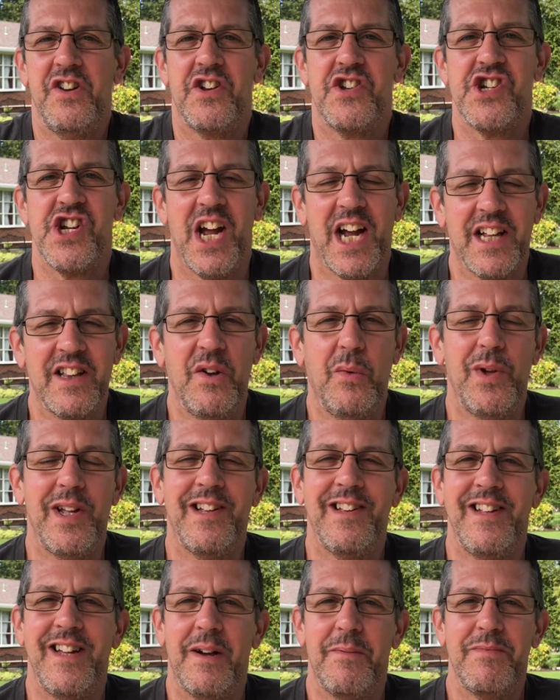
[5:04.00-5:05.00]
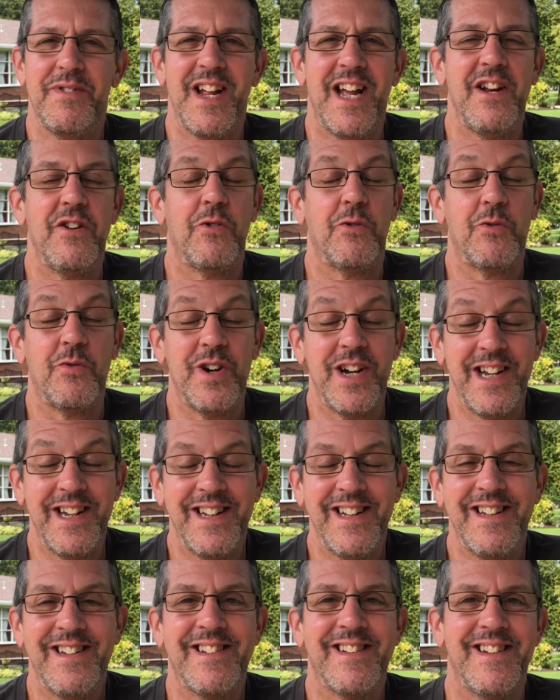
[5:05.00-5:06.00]
to check the weekly update, read
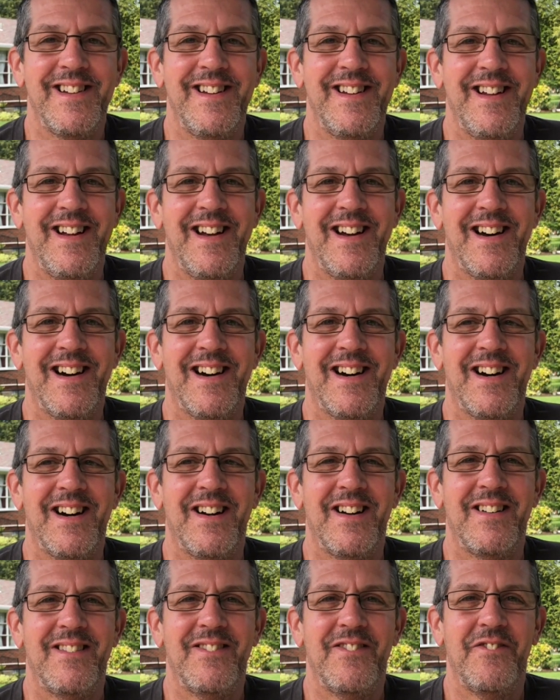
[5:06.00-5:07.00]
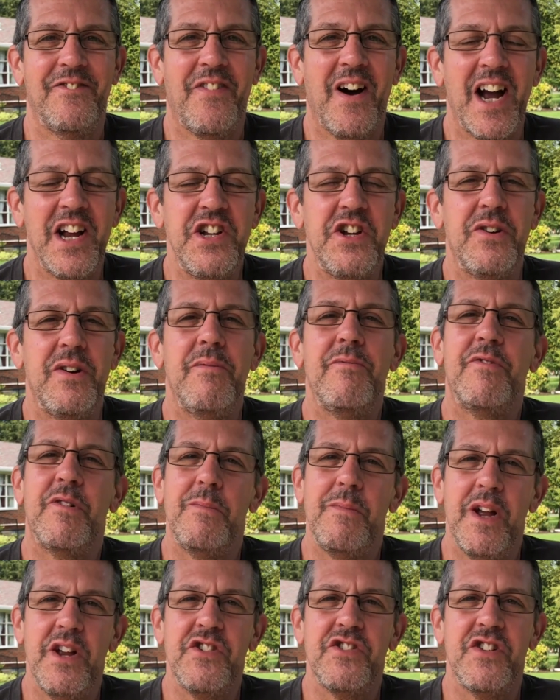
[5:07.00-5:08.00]
it, find your
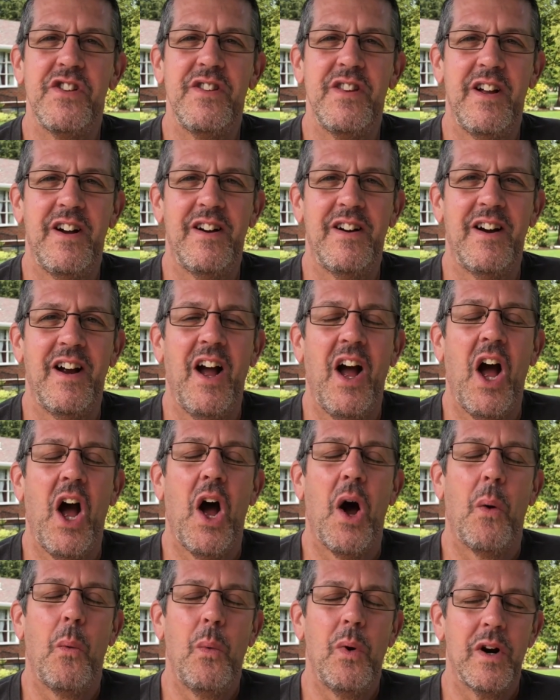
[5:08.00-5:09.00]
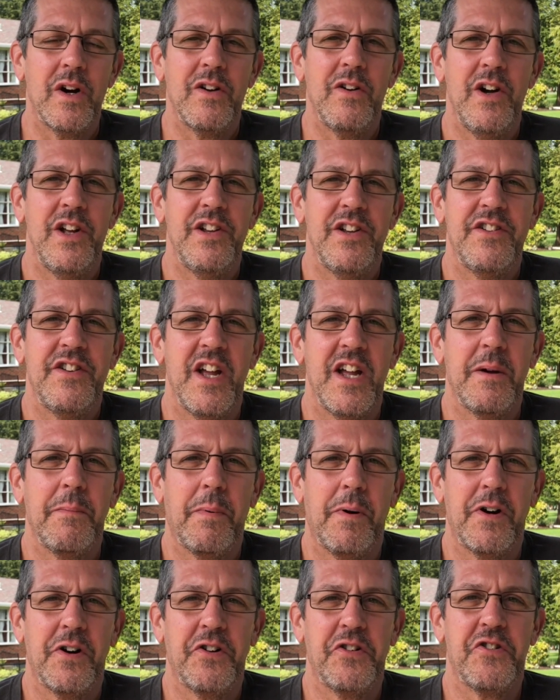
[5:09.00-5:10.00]
information there. We're going to take
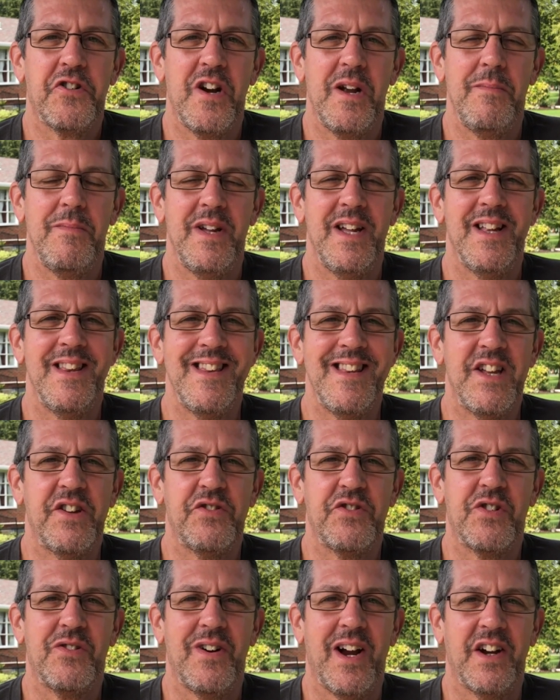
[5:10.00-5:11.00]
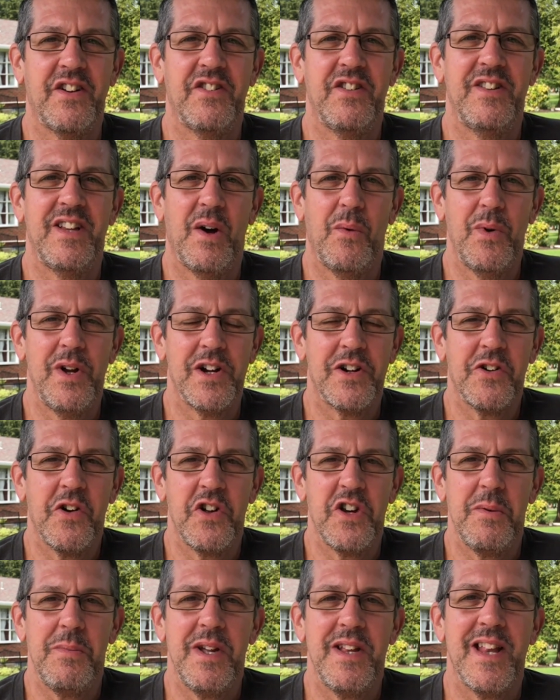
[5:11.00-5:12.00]
Perkstream in this direction, that we are
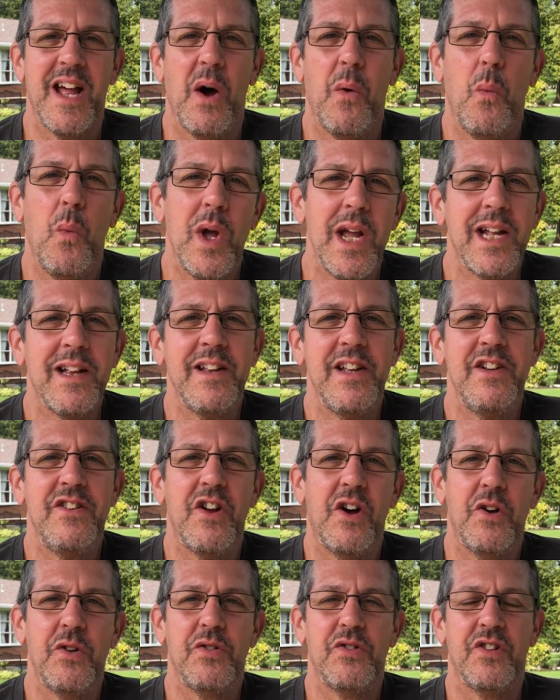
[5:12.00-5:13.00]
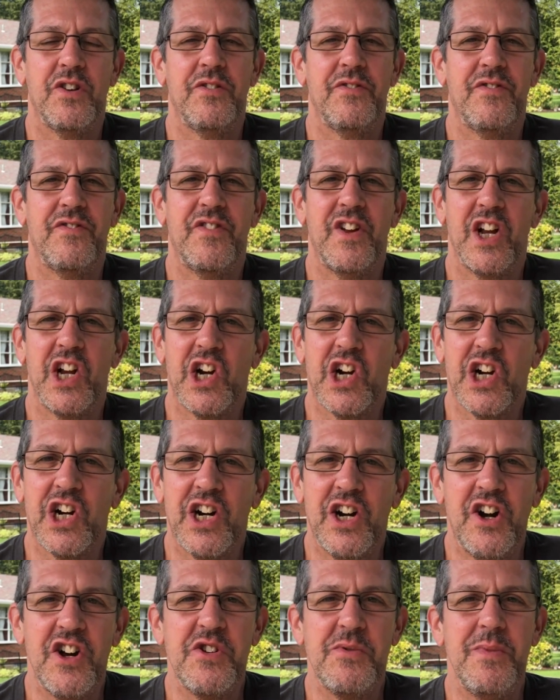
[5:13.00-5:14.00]
going to be that weekly dose of
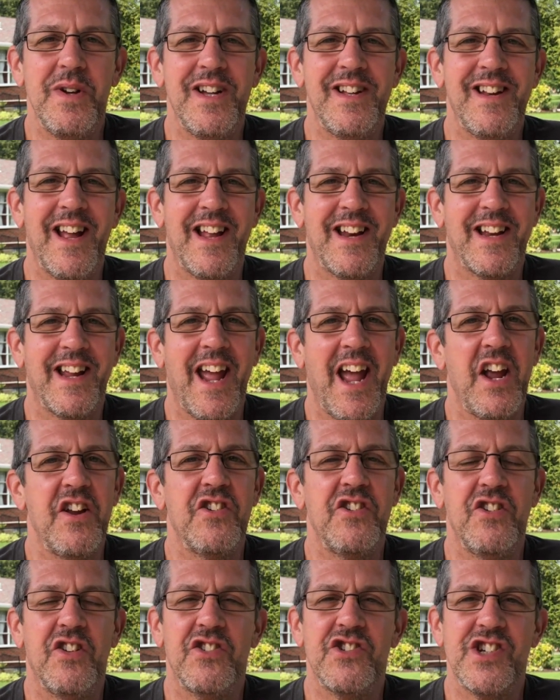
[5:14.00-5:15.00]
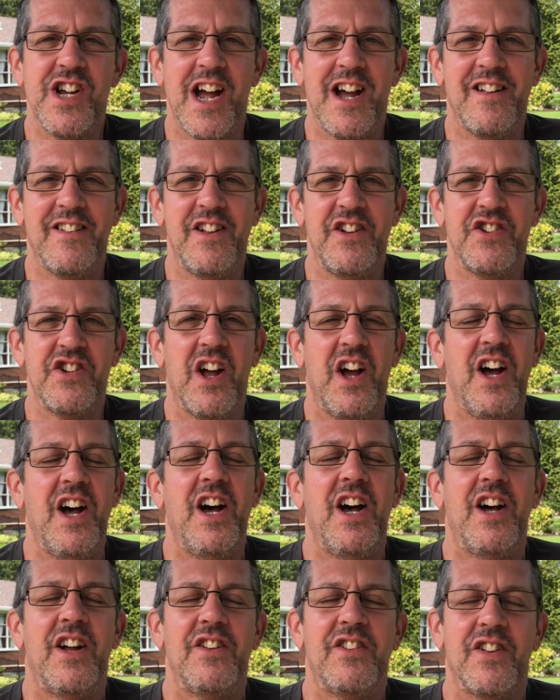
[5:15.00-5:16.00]
encouragement and occasional challenge
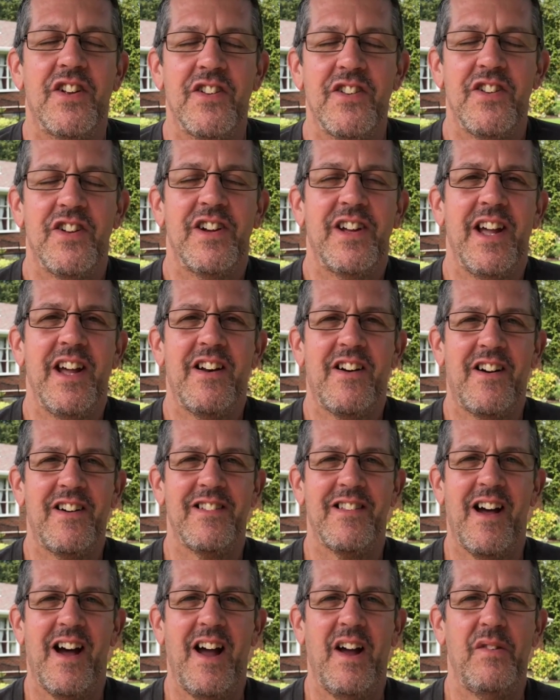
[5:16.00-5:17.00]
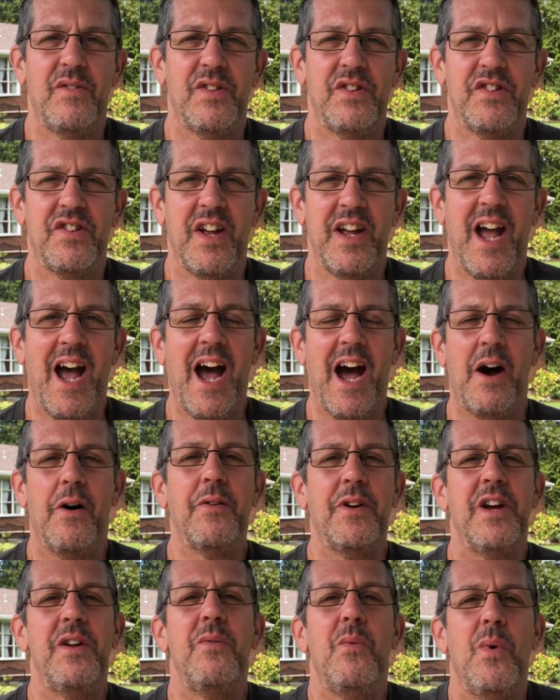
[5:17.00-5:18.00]
to look at our lives and say, how
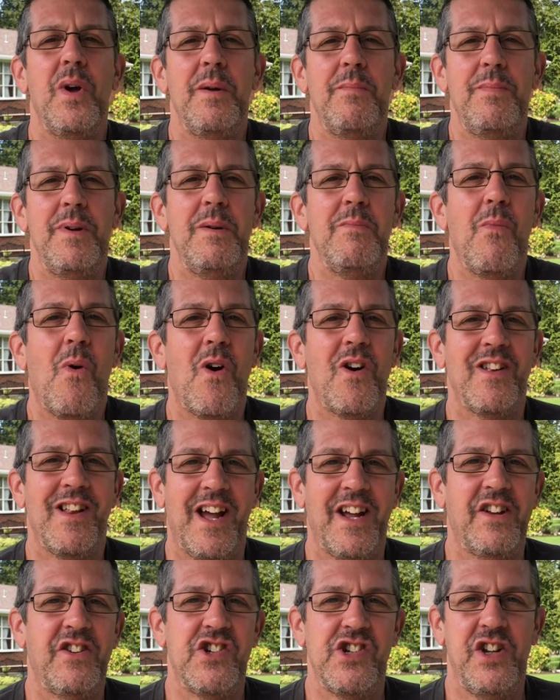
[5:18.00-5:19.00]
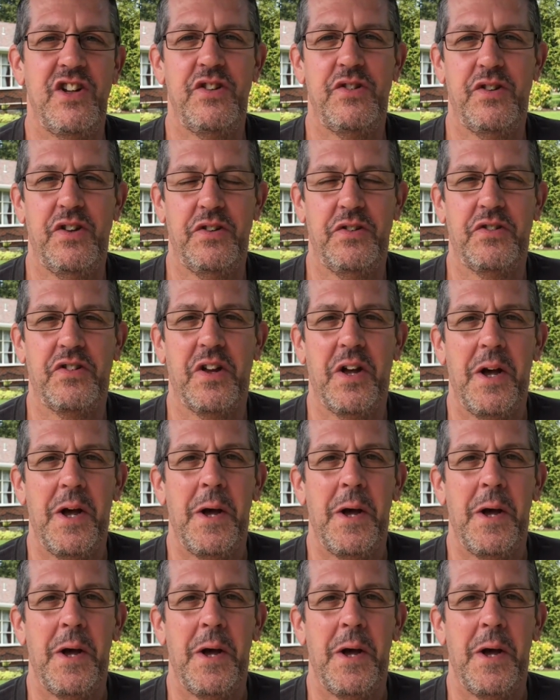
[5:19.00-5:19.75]
can we be more like Jesus?